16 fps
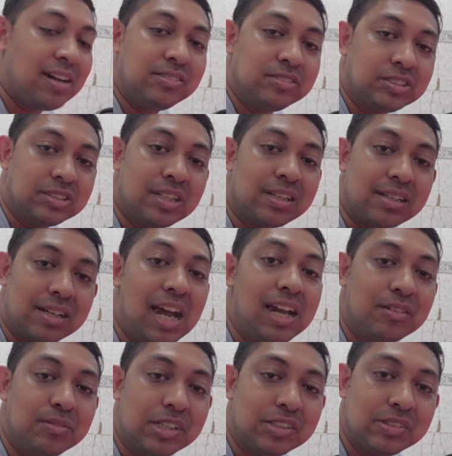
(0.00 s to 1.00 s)
and
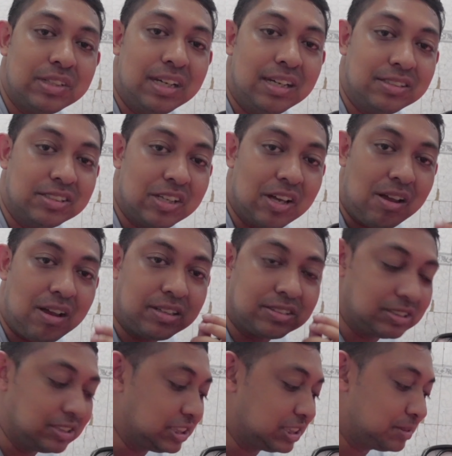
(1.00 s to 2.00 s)
between the
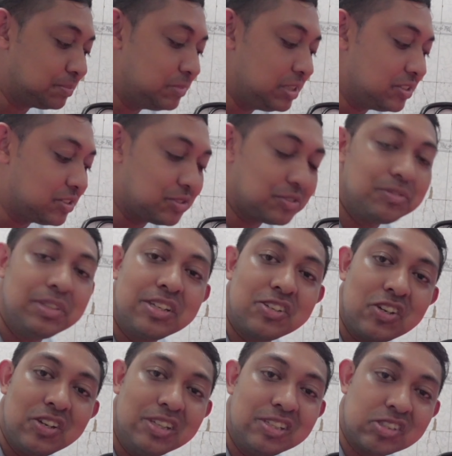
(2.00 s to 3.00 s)
crispy sweet
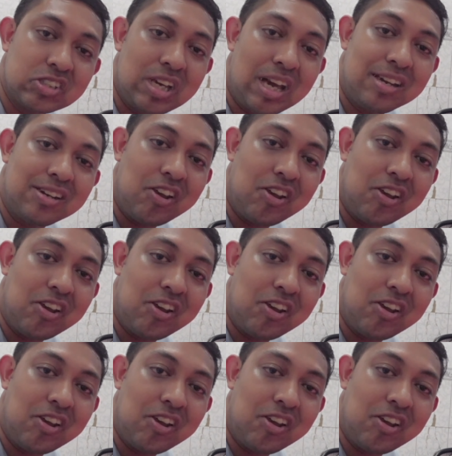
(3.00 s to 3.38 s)
inside,